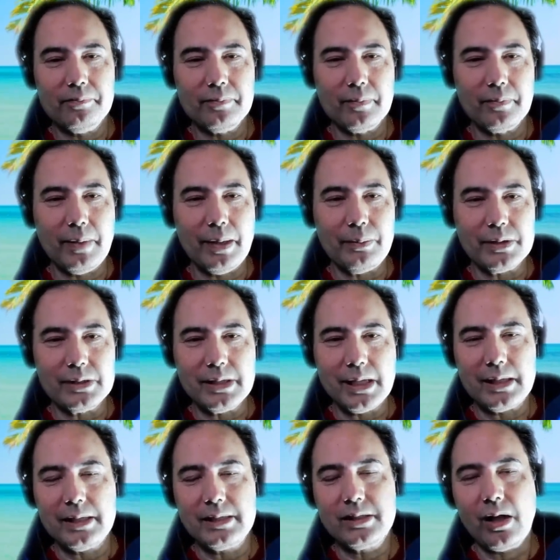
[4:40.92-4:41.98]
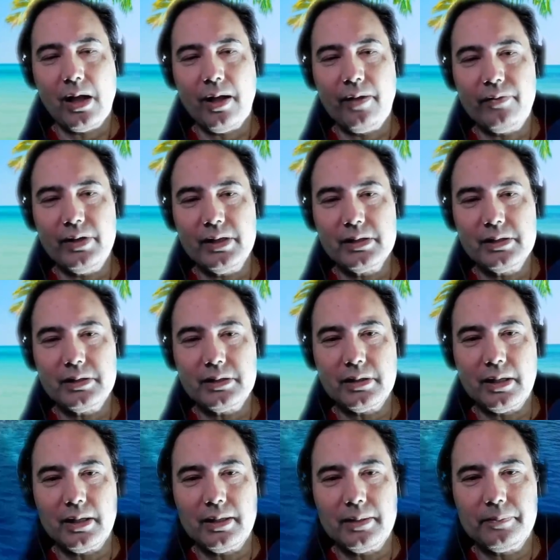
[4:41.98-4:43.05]
Maybe it's not as obvious
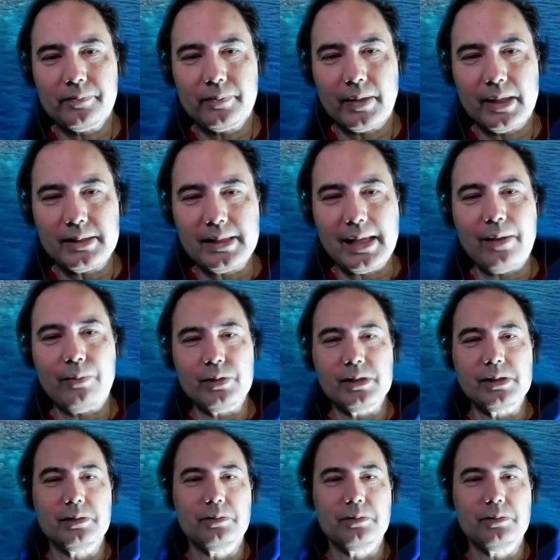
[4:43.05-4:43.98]
as that was.